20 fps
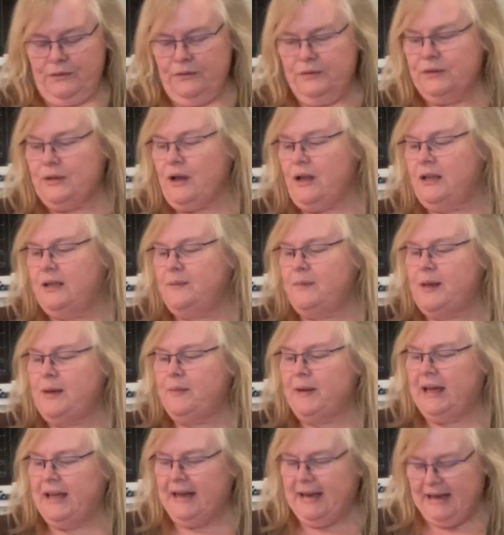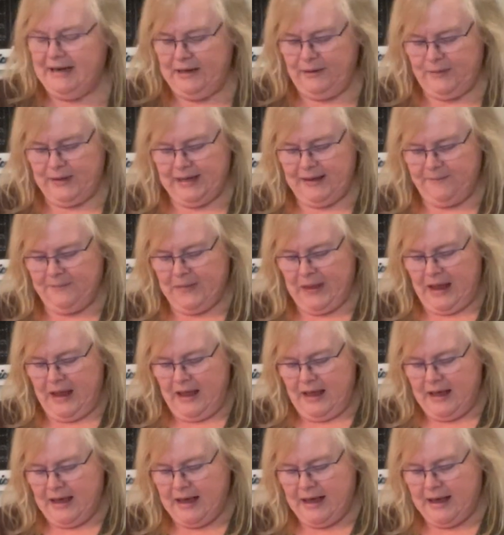who's calling me, but anyway,
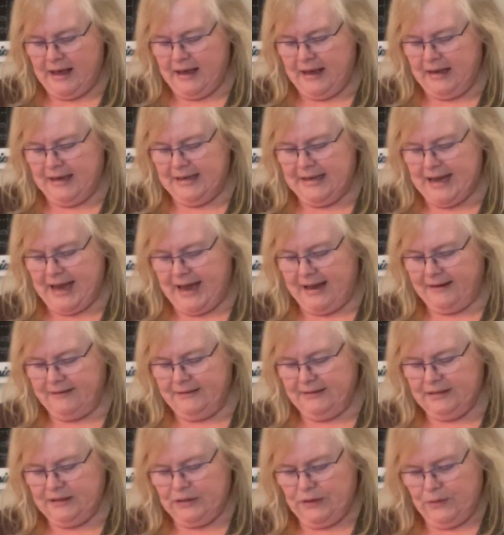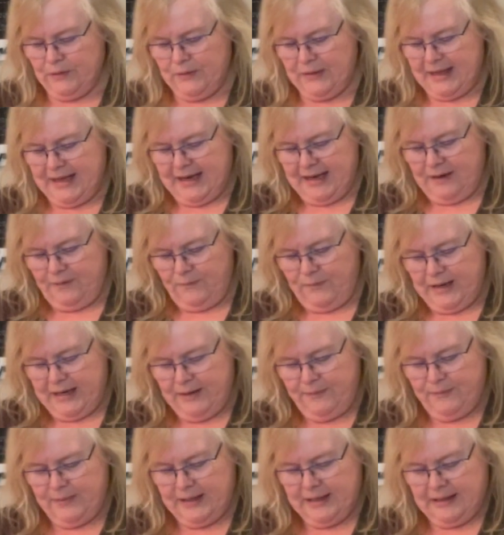yeah, so then we
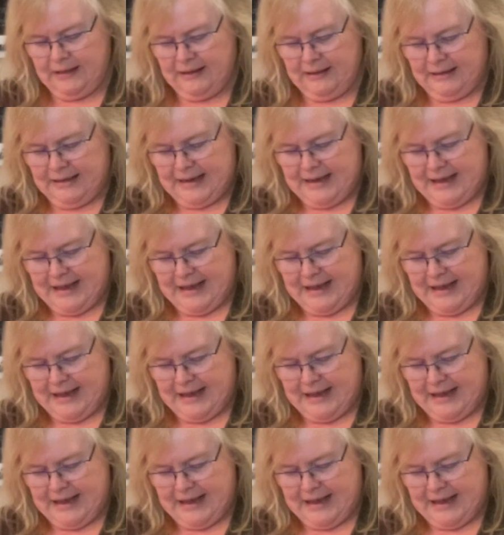will